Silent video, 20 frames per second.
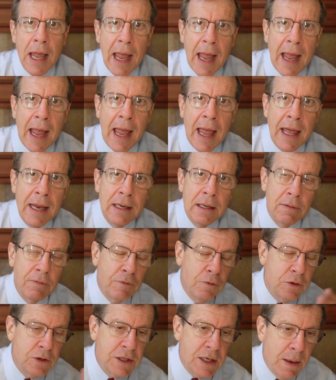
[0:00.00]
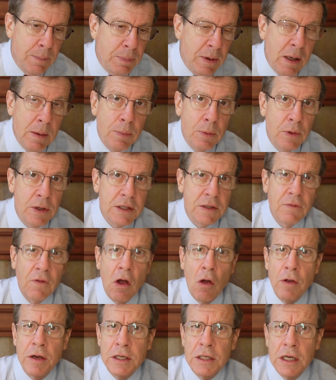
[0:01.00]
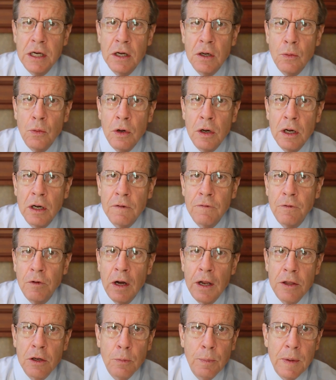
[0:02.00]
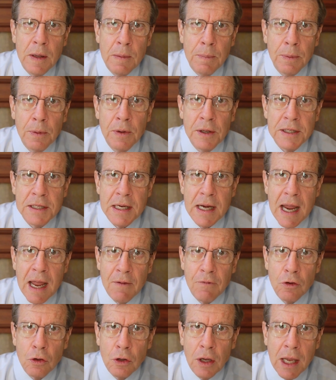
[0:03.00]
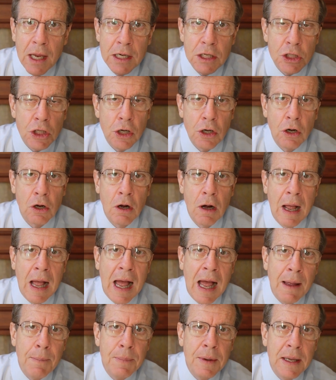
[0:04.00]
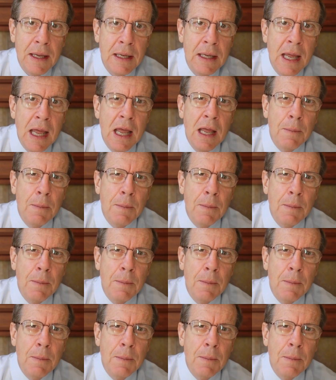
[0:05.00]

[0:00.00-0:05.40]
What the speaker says: And for some people, it's volunteer work. For other people, it's an avocation or hobby.